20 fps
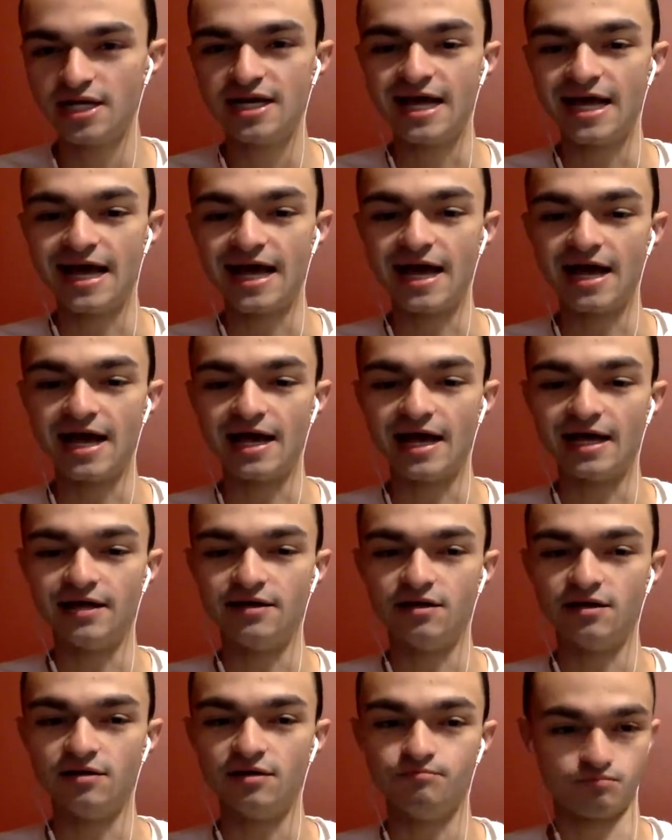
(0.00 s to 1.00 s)
And
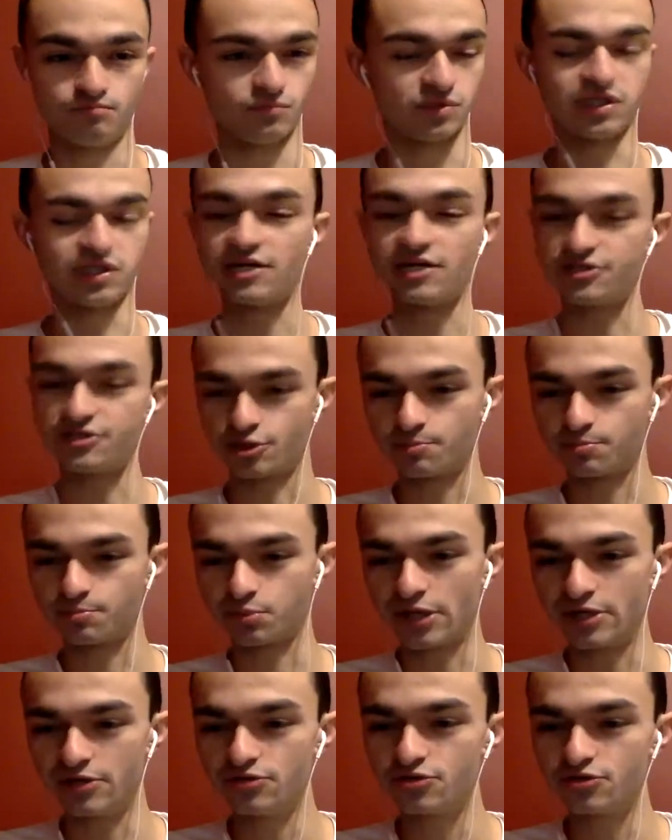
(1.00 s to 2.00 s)
lesser
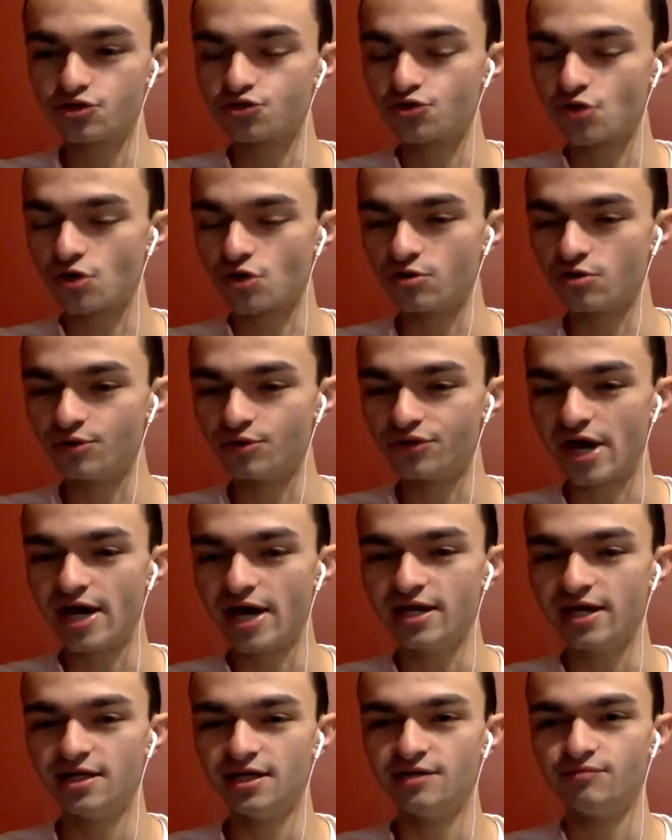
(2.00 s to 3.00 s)
players struggle with that.
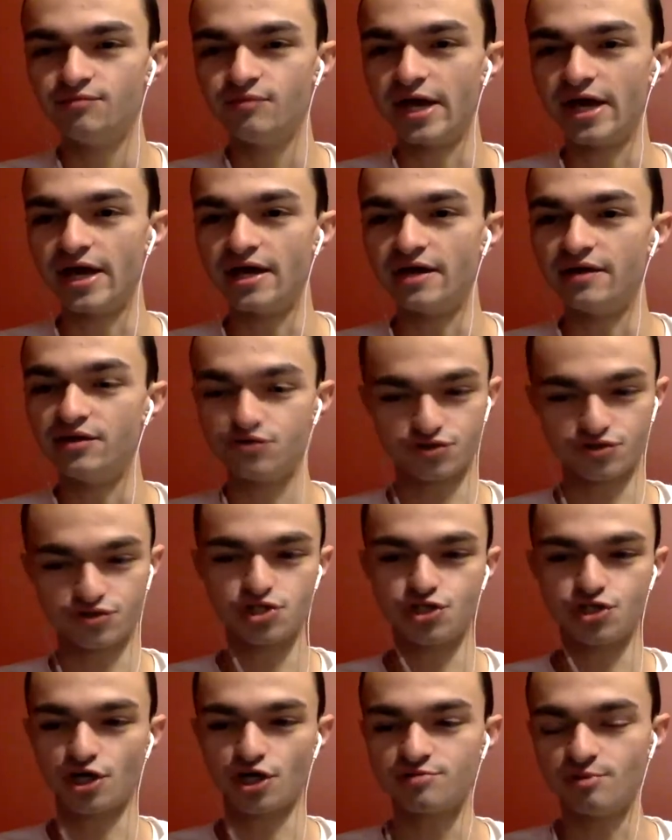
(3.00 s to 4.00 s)
And there's an
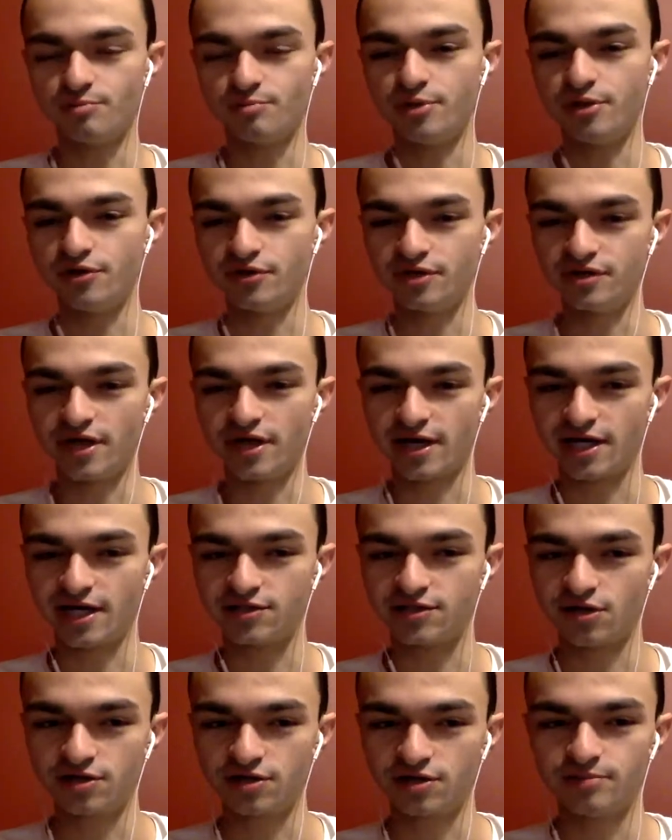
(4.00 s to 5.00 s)
adjustment period, like I
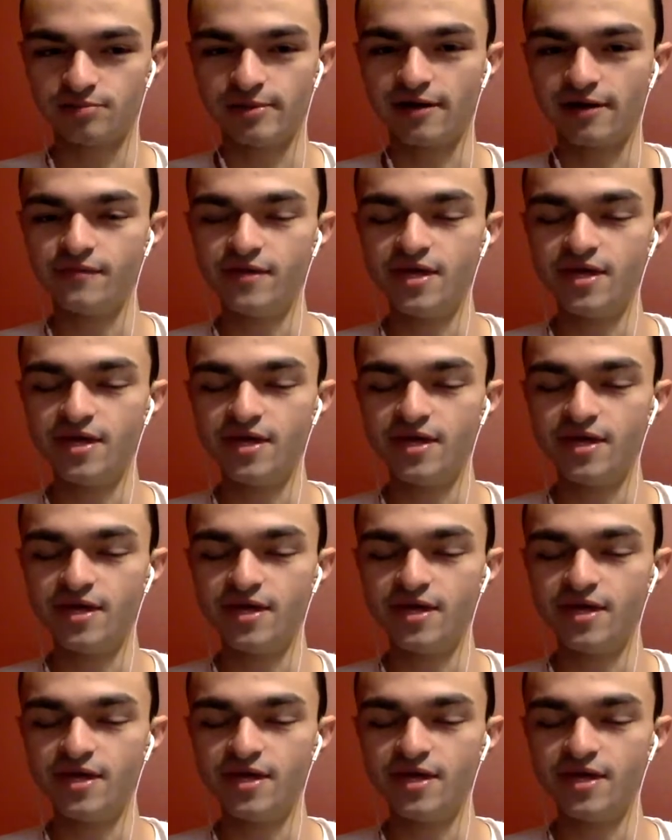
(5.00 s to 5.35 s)
talked about.